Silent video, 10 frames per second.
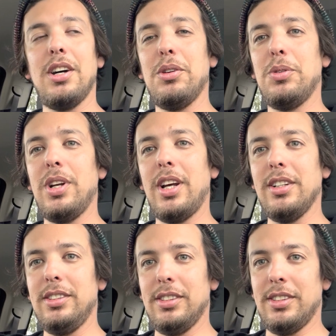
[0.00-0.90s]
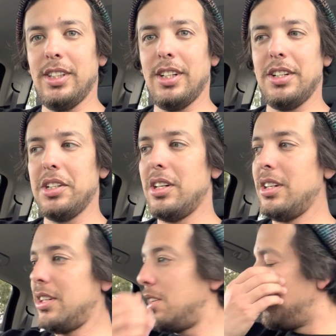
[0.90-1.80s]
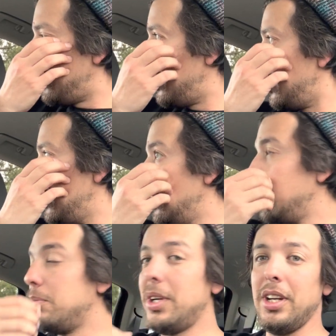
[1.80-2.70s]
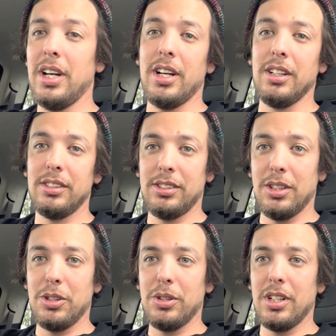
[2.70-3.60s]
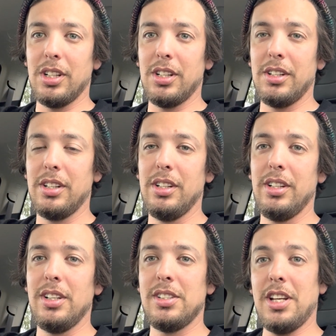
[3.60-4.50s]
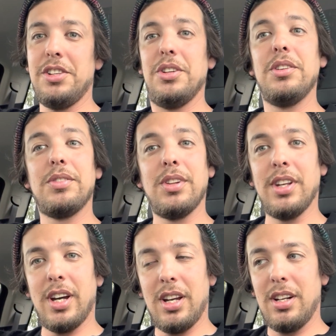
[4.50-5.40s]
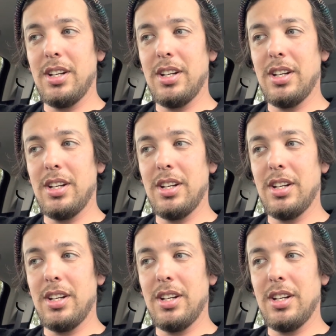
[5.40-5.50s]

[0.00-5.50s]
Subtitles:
What else is there? But yeah, so stay tuned for that.